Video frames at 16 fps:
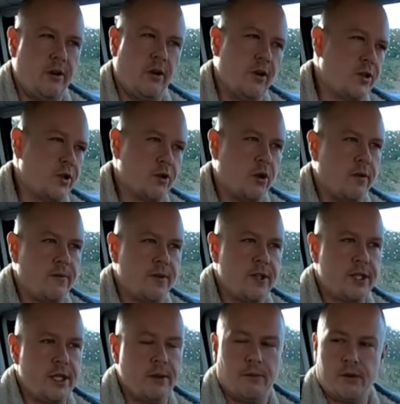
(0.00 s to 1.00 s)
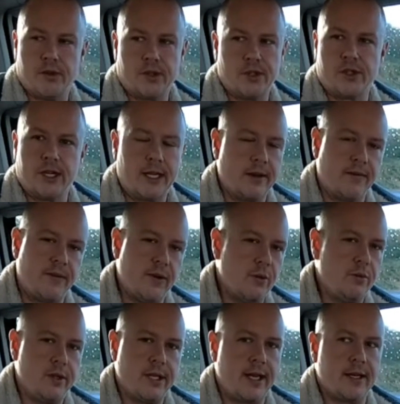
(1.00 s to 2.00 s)
like lots of coffee tables. There's like a
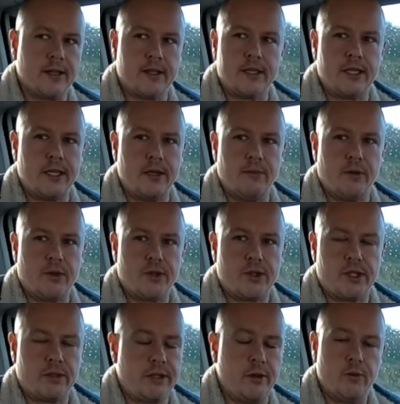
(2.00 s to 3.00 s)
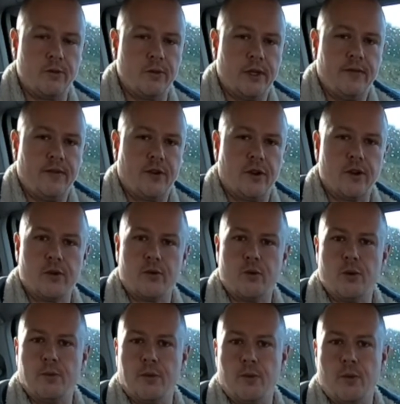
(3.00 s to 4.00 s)
few dining tables, you know, even on
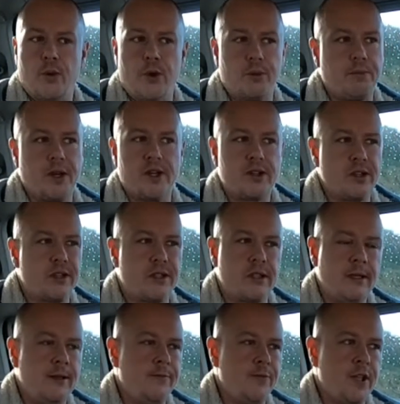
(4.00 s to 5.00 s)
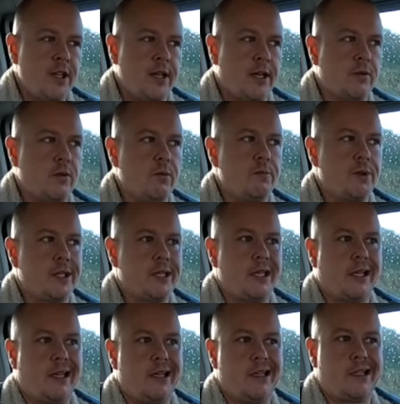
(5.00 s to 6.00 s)
the Roman workbenches. I don't
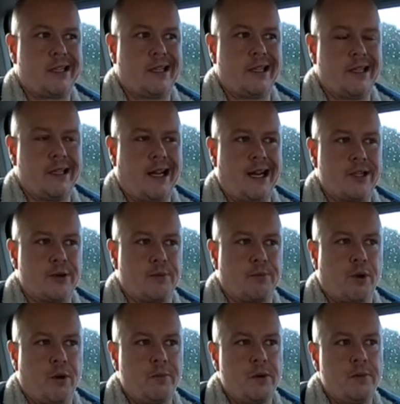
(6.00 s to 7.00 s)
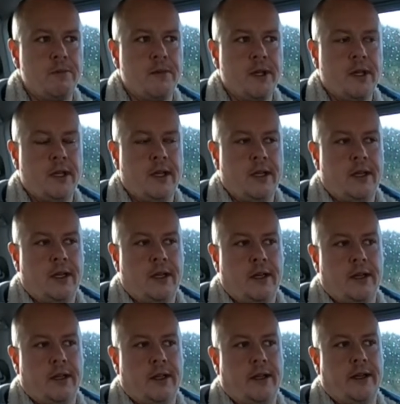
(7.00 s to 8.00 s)
particularly see it as a problem.
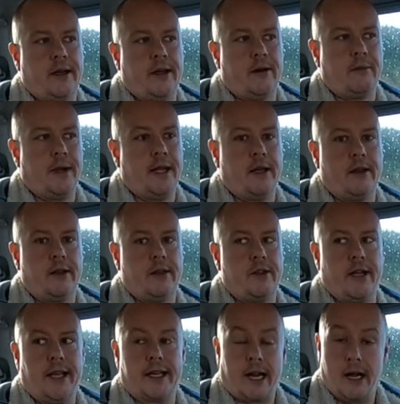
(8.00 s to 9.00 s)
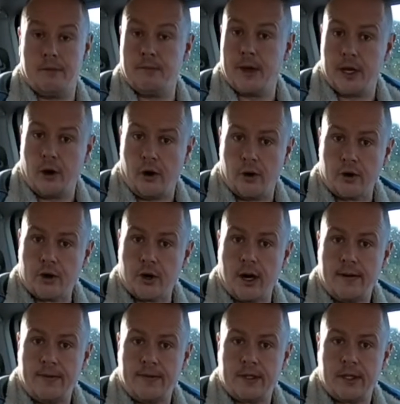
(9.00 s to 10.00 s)
It can be hard
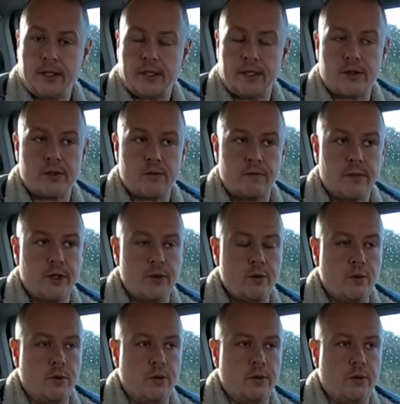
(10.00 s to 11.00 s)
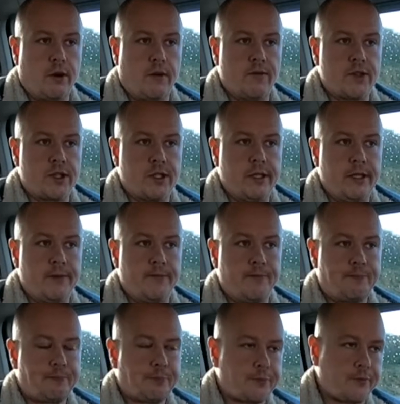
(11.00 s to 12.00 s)
graft, you know.
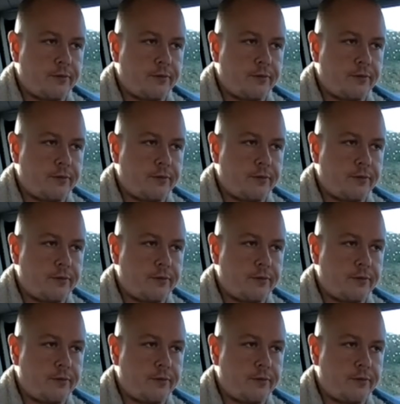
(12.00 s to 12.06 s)
Obviously,